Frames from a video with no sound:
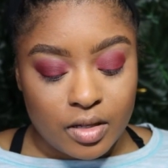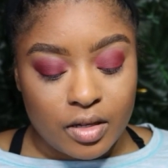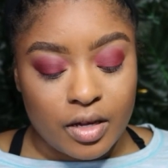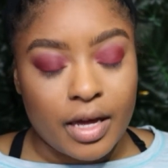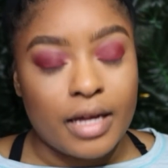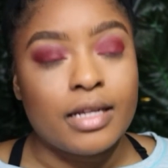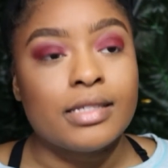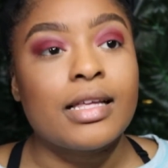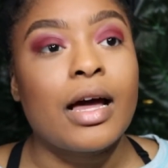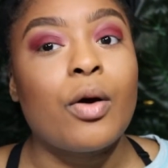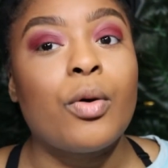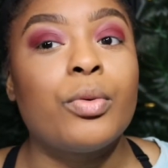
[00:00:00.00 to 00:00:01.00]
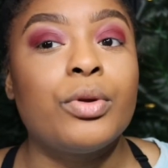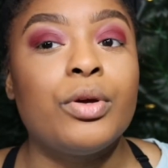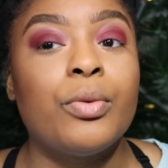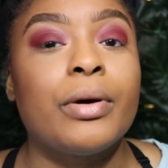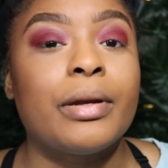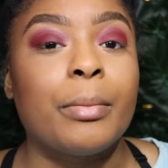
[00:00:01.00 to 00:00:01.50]
And it's like, who do
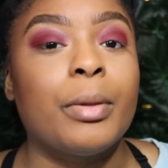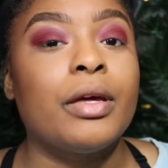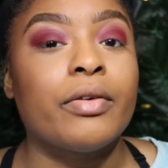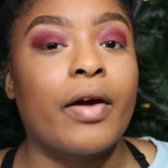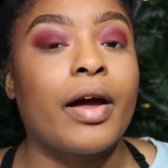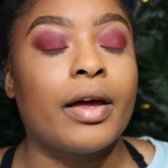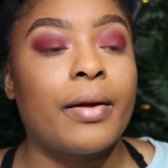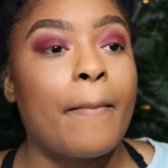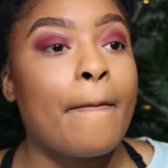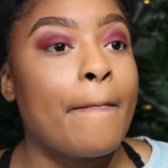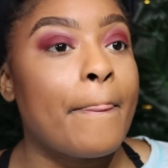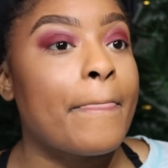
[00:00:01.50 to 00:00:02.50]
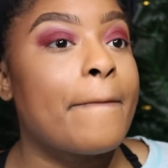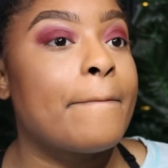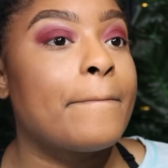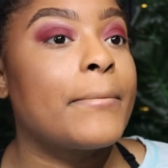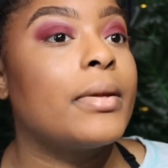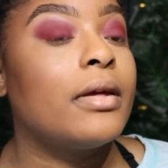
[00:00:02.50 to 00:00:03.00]
you want to be, right?
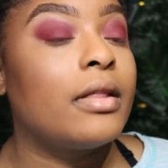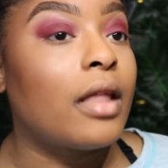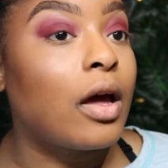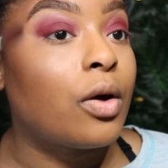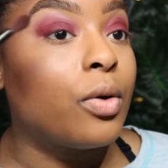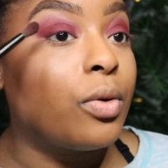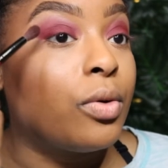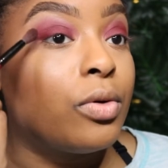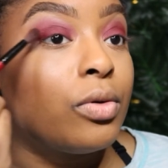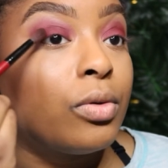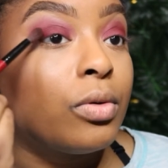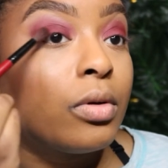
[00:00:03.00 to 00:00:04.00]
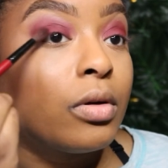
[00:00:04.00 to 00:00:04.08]
Like, who